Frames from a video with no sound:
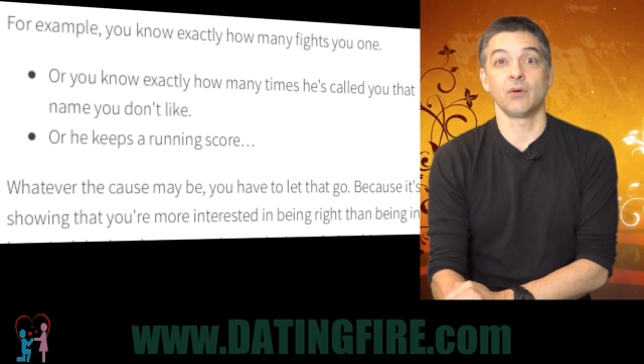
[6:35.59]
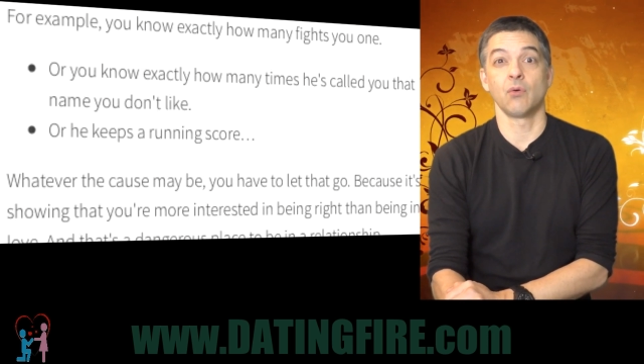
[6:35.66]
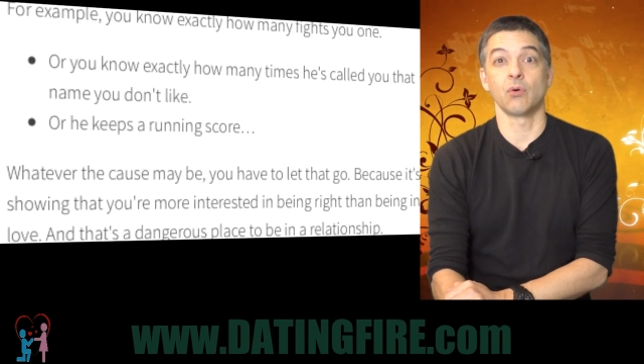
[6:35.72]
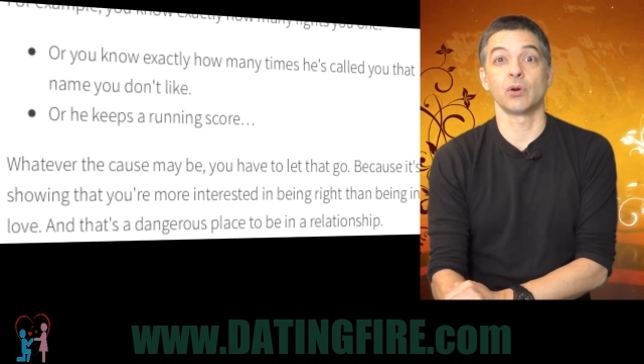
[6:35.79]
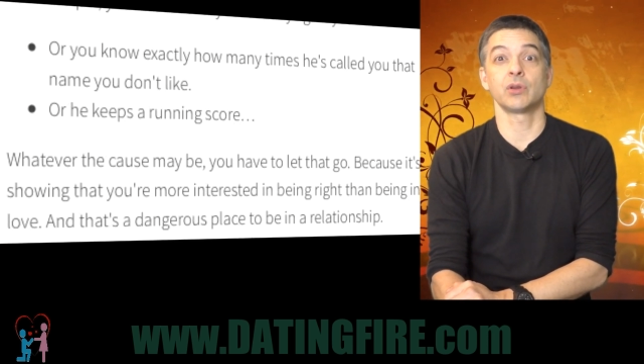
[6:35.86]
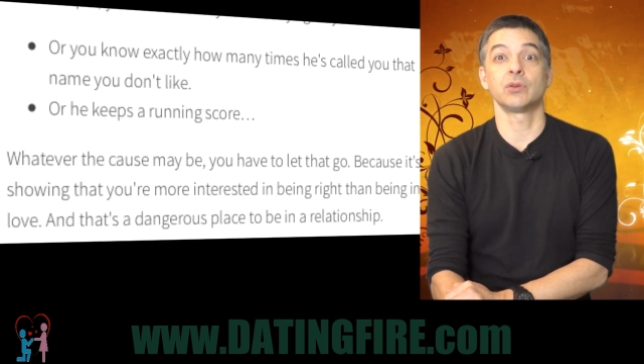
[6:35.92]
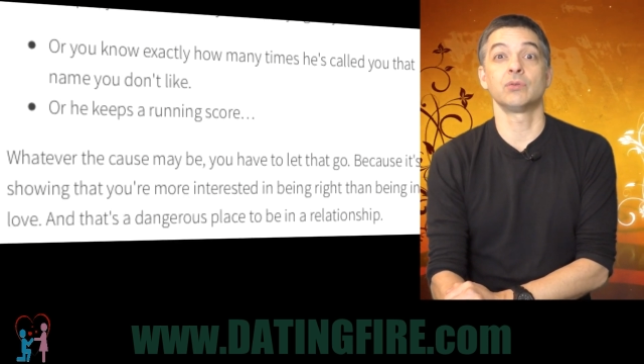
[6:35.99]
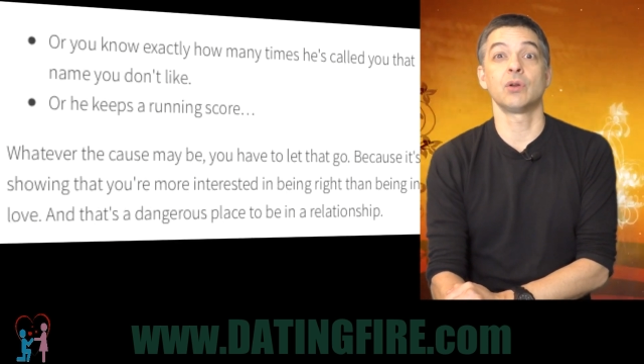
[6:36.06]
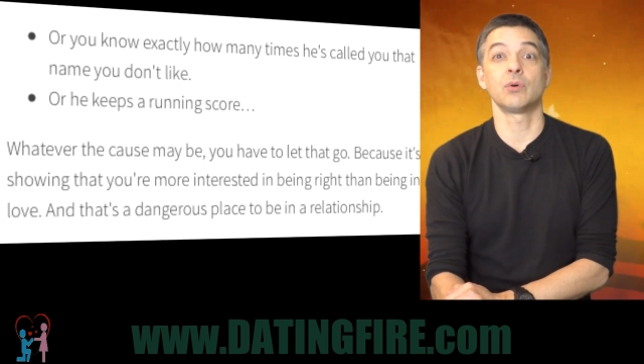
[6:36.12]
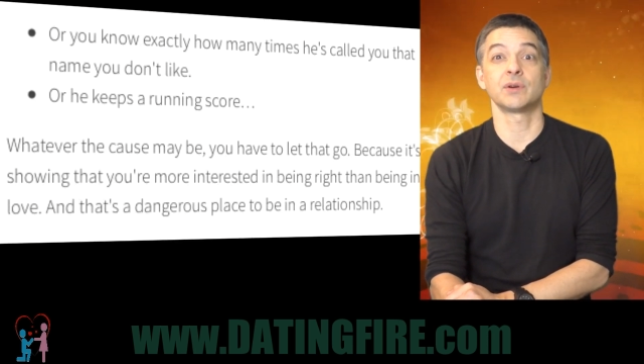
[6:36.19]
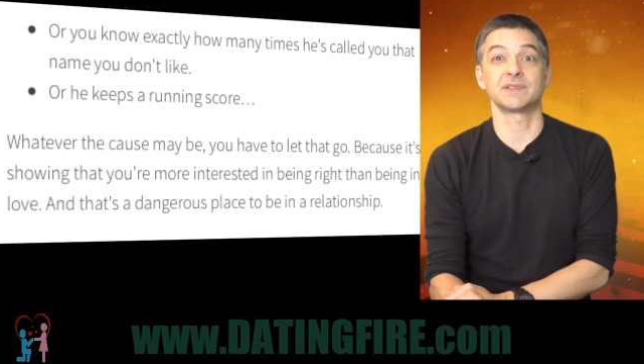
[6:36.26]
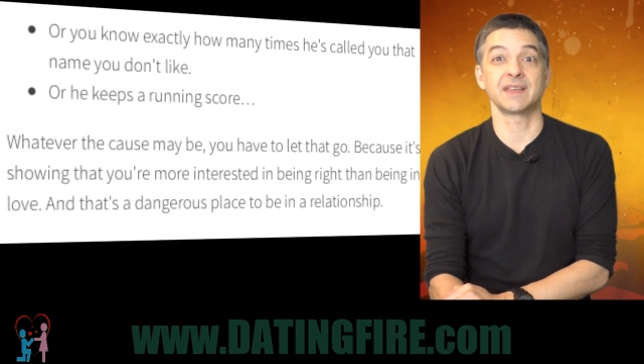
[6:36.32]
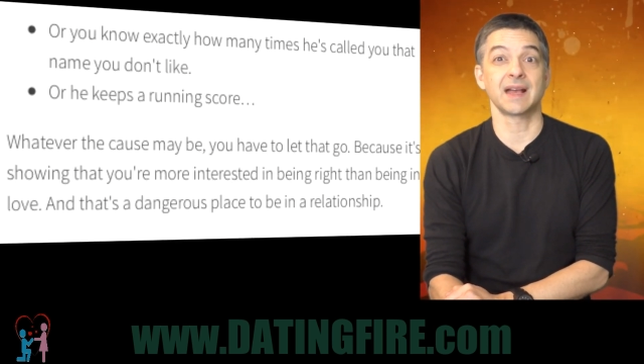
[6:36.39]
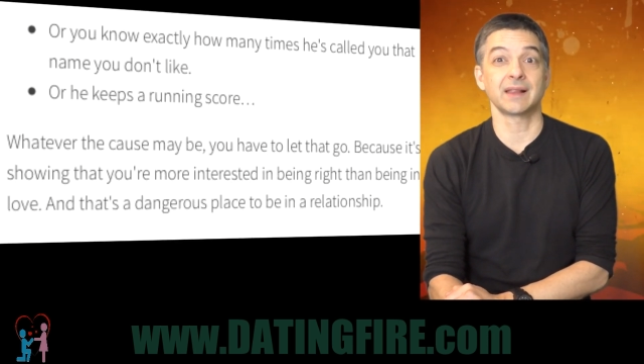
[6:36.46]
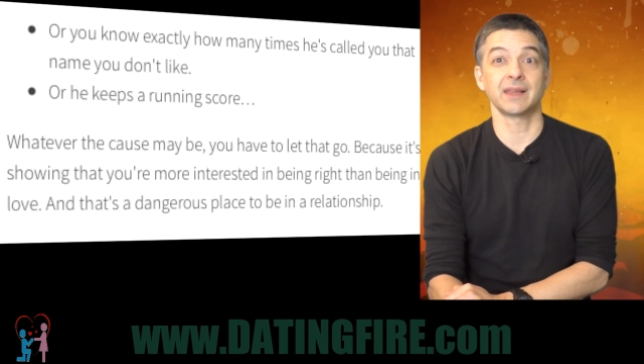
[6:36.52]
or you know
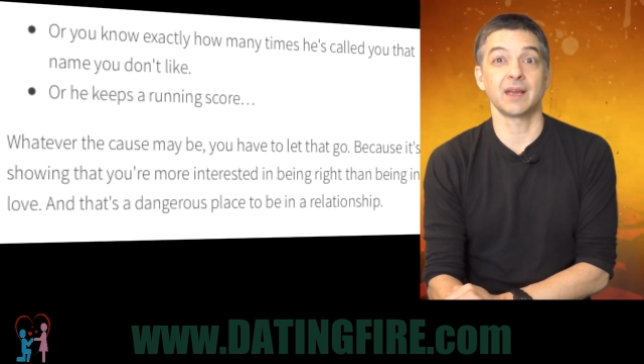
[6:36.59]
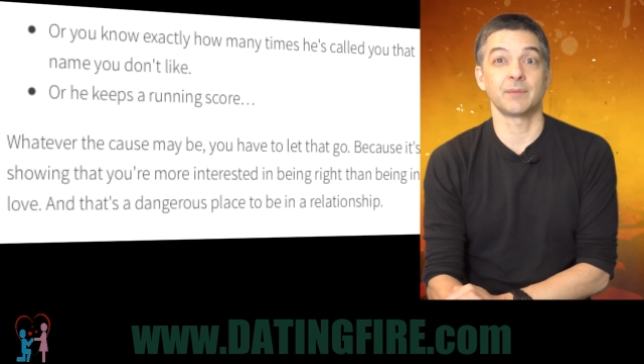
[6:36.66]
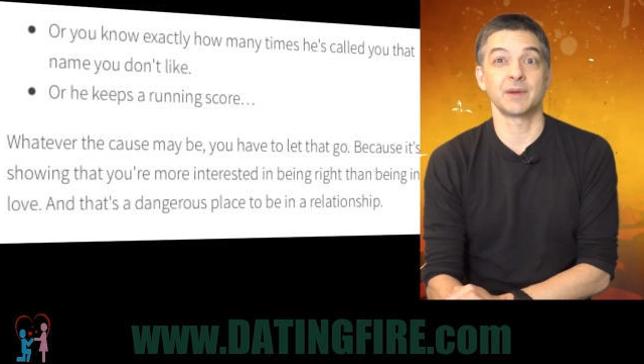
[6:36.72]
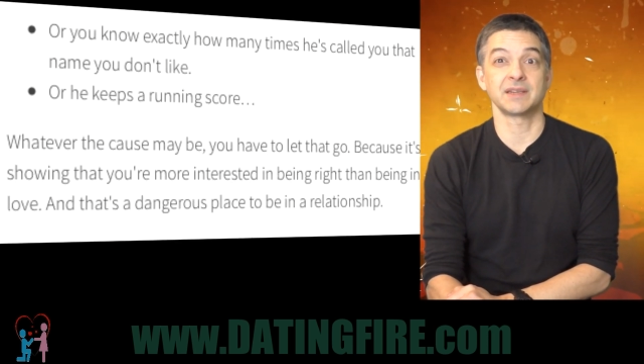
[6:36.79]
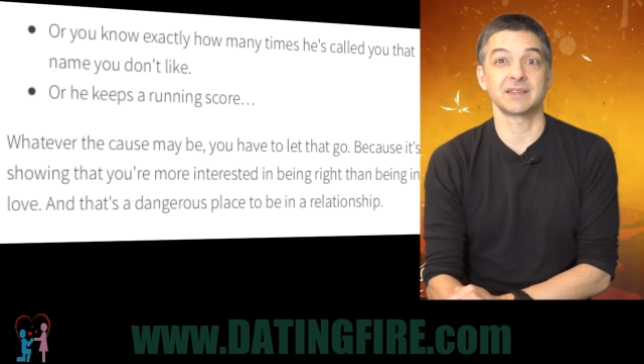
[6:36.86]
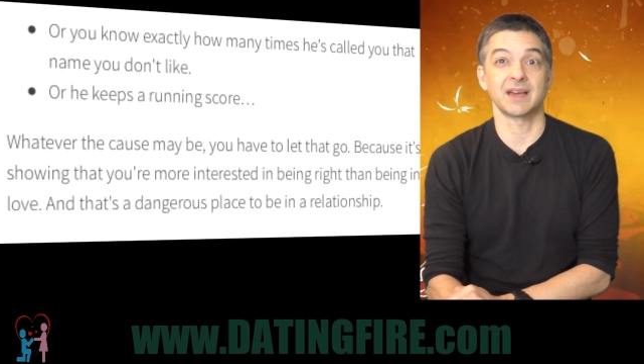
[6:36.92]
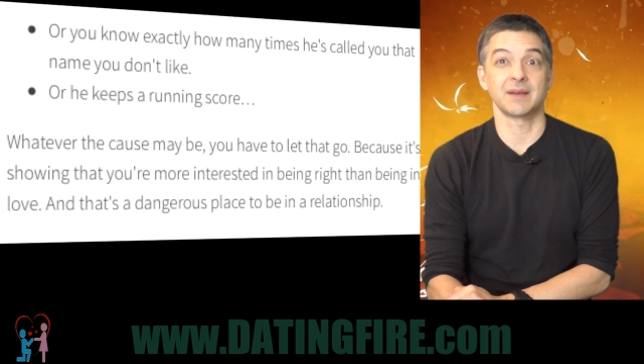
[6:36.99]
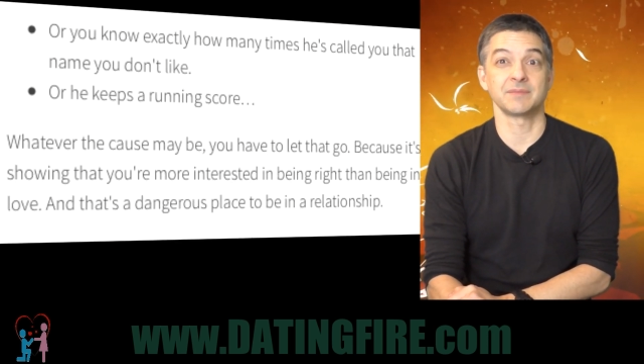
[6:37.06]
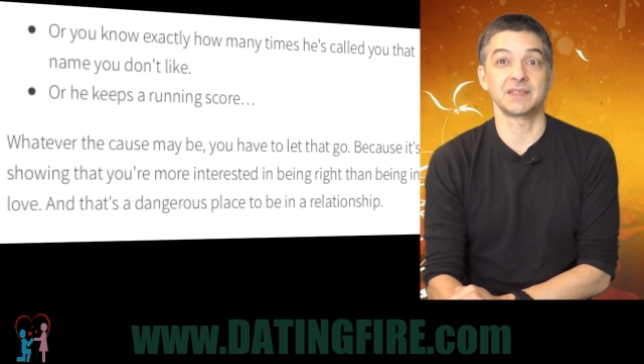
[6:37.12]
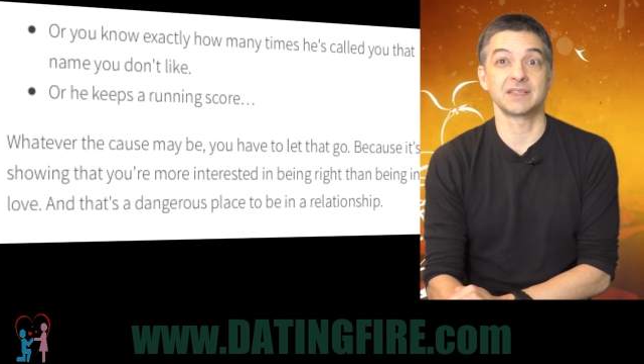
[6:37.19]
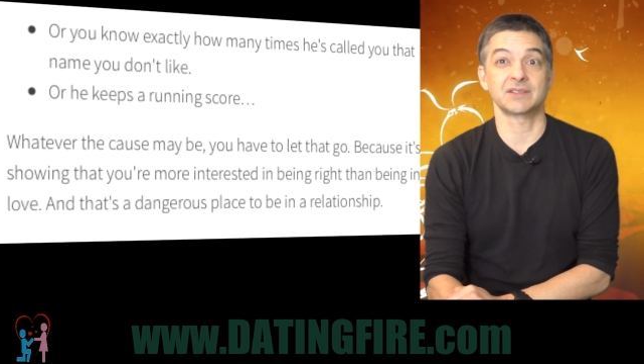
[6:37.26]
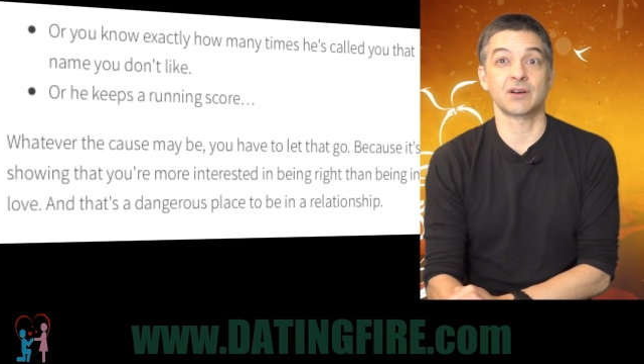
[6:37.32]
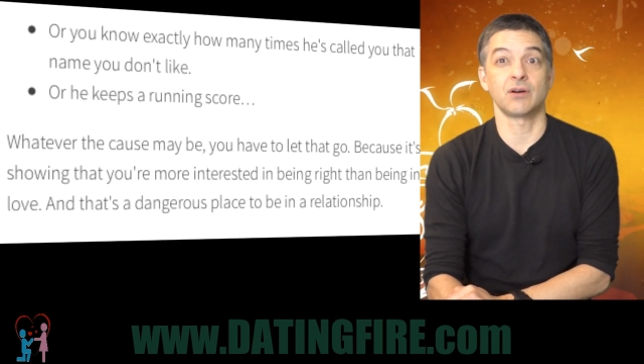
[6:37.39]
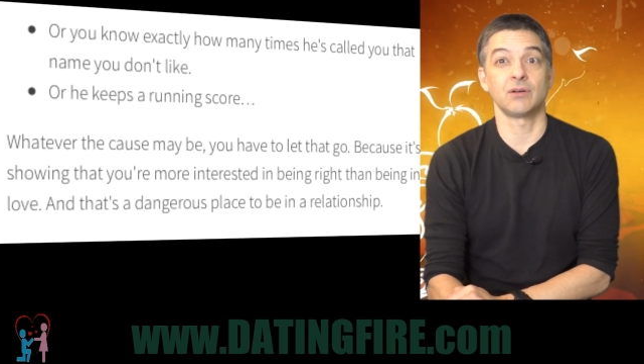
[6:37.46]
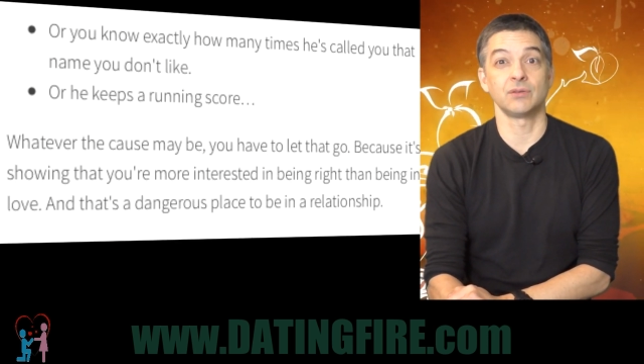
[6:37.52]
exactly how many times he's
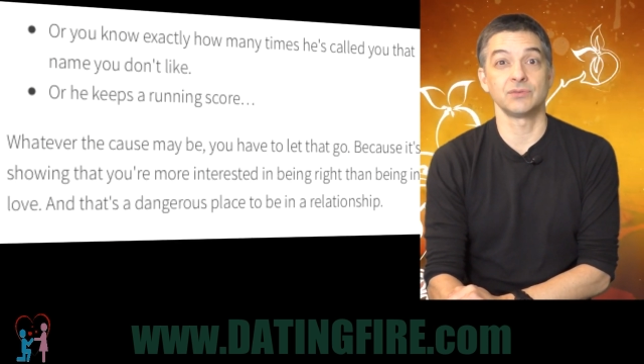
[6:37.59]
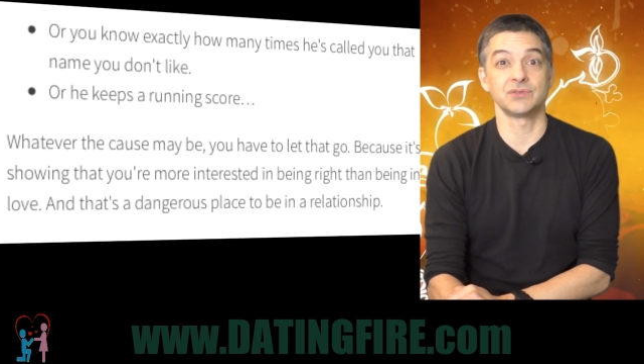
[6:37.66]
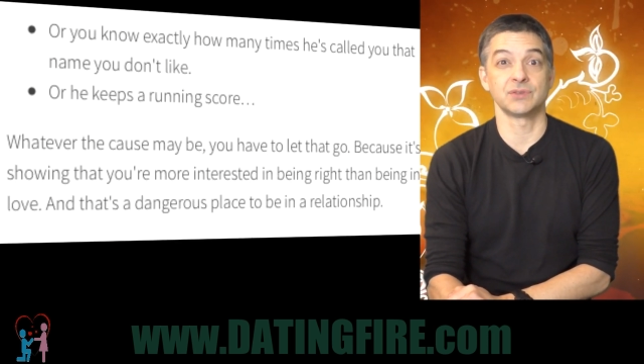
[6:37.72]
called